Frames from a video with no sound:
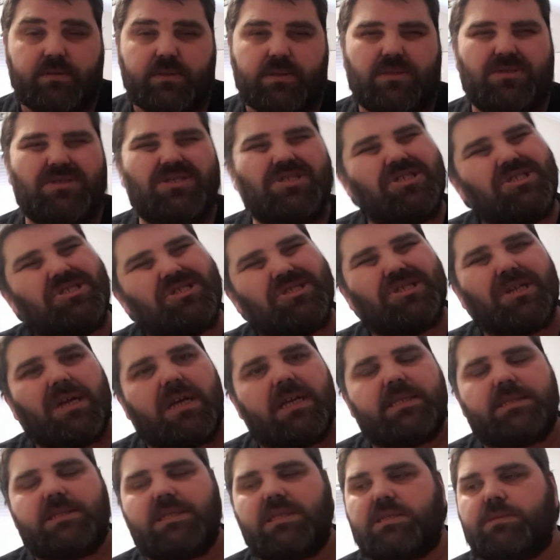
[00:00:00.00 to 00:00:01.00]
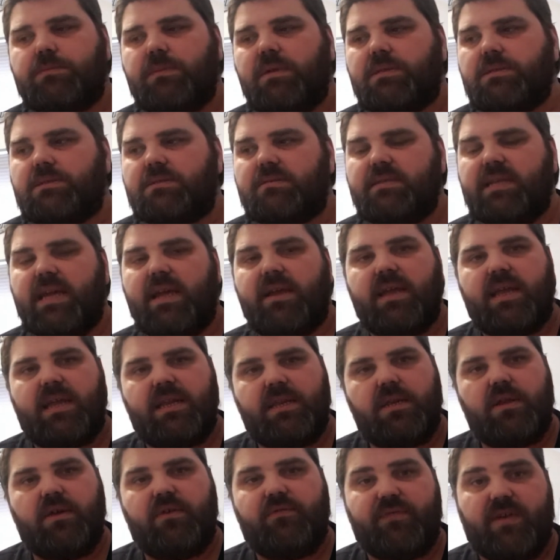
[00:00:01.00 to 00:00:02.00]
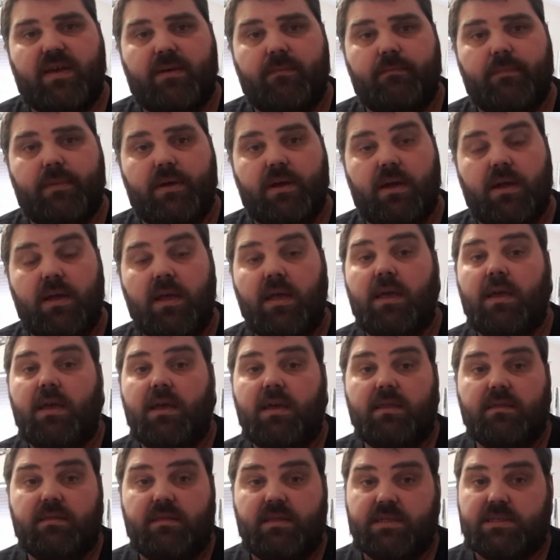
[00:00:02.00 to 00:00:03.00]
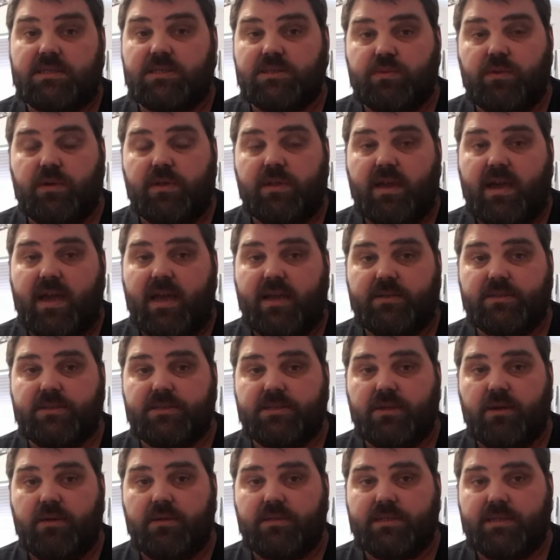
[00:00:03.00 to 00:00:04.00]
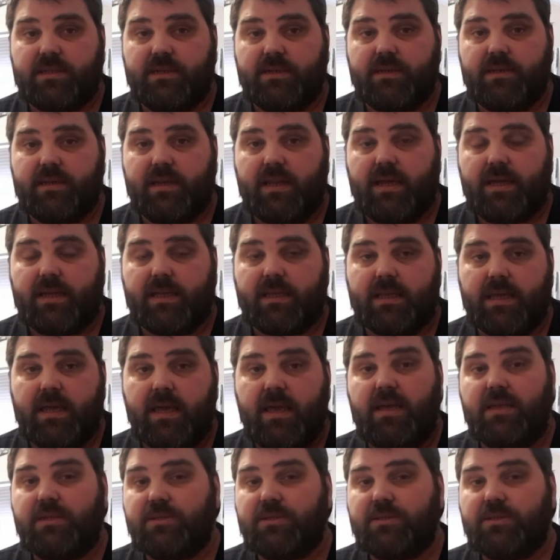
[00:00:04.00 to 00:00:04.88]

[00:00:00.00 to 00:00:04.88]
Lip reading: So just shy of 6 months from now, in November, this is what your house is going to look like.